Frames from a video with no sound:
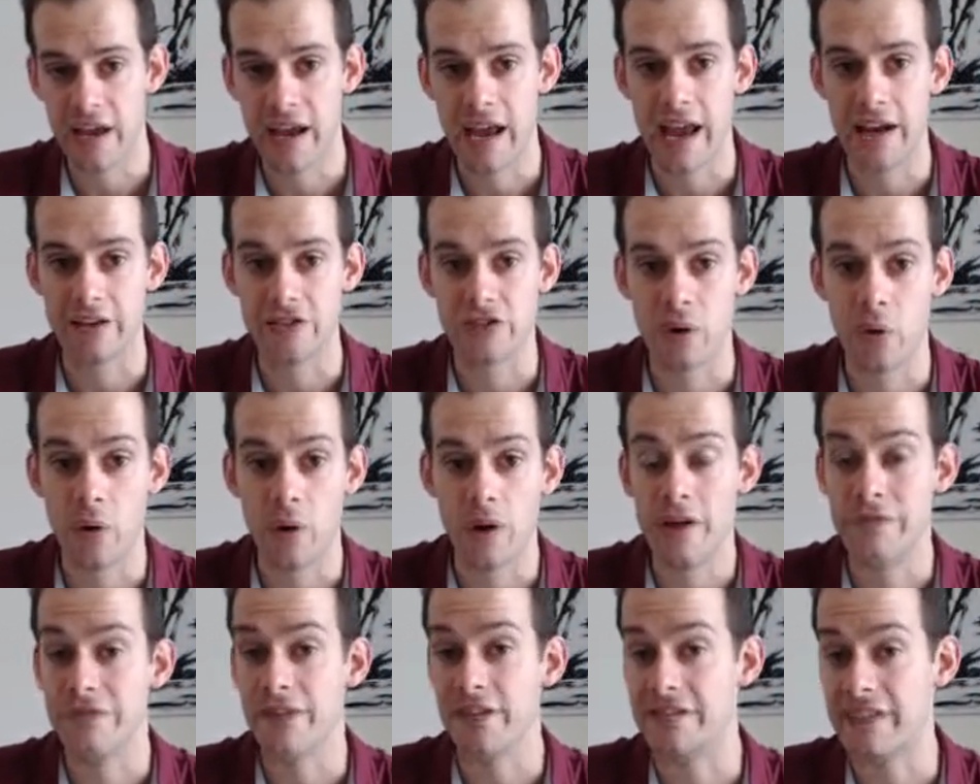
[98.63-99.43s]
And
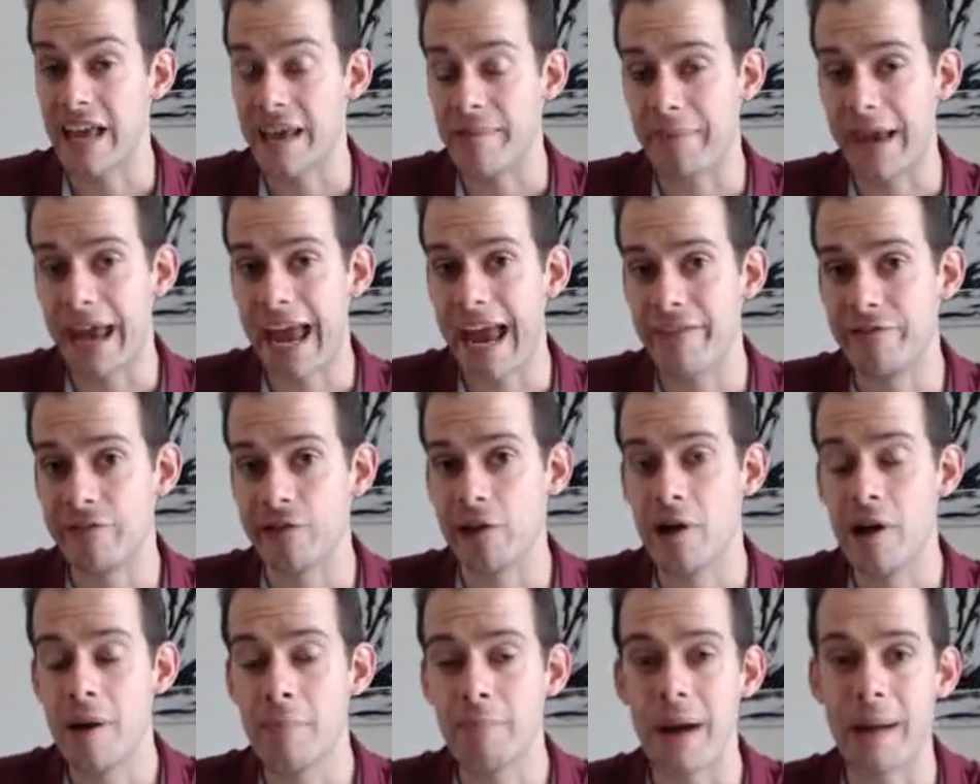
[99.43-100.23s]
so the same
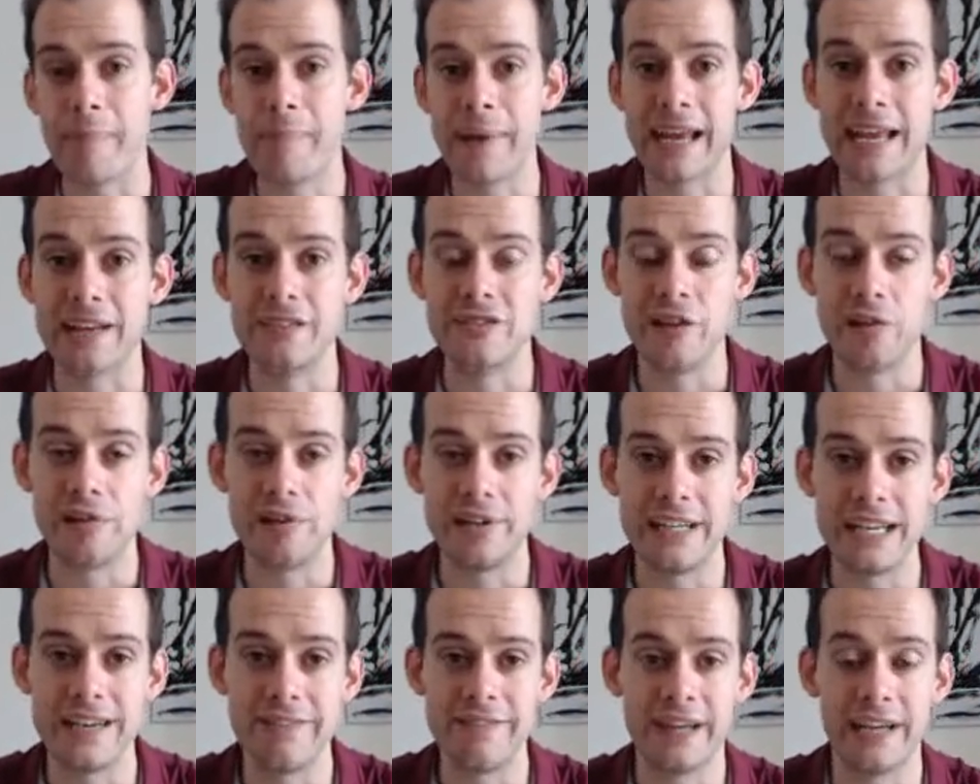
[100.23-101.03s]
behavior might be
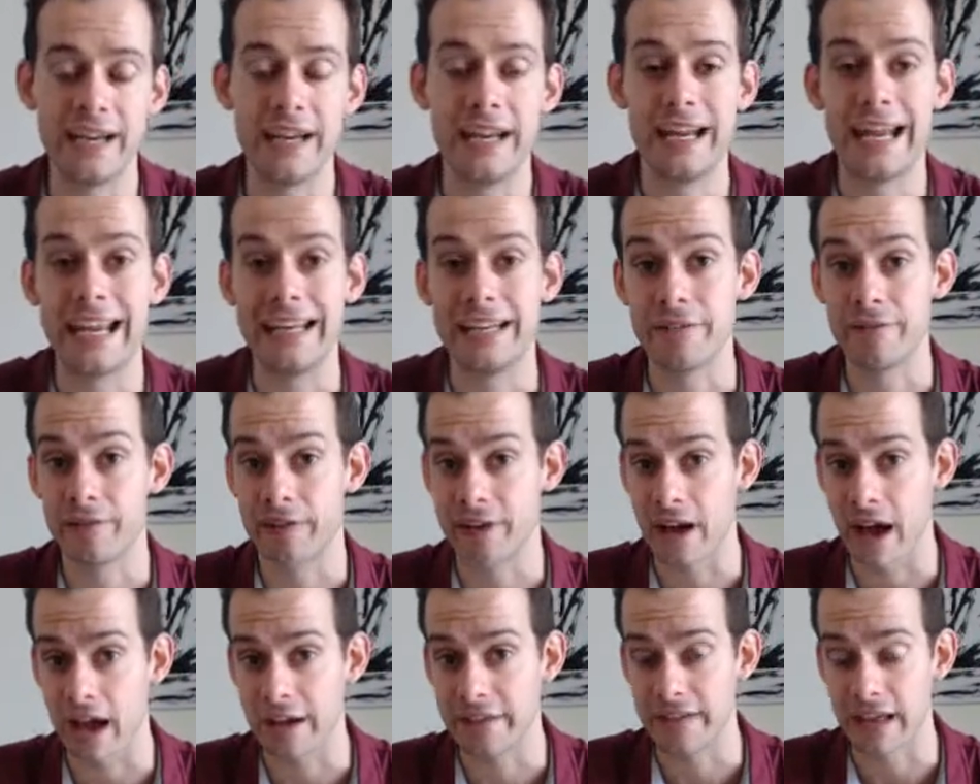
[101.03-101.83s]
considered deviant in
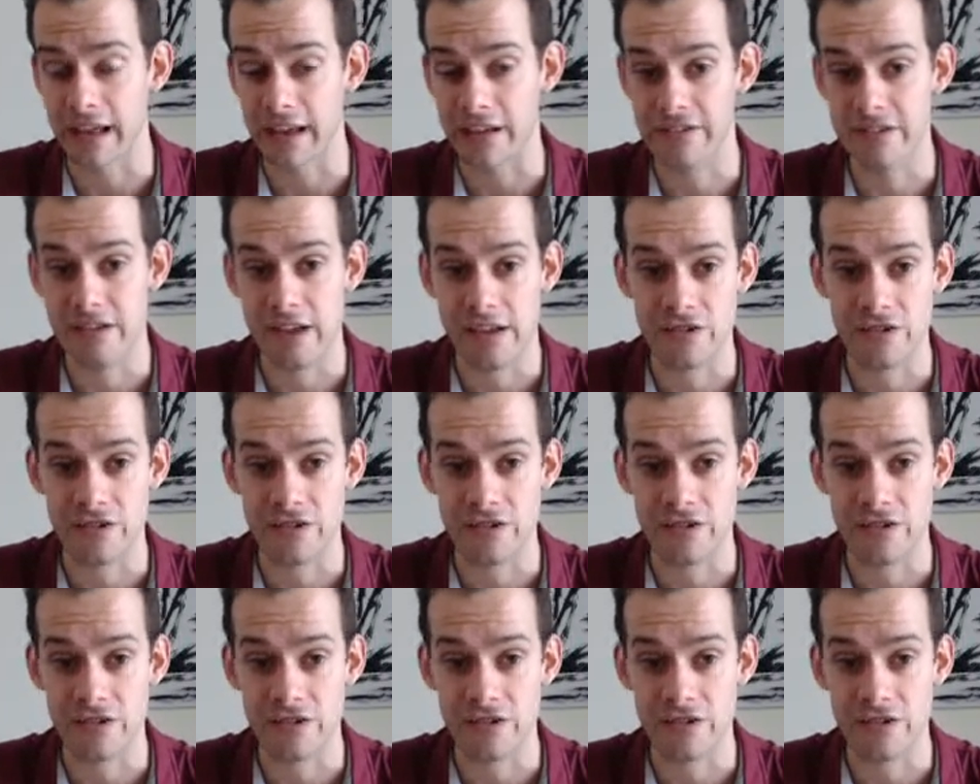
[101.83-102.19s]
different contexts.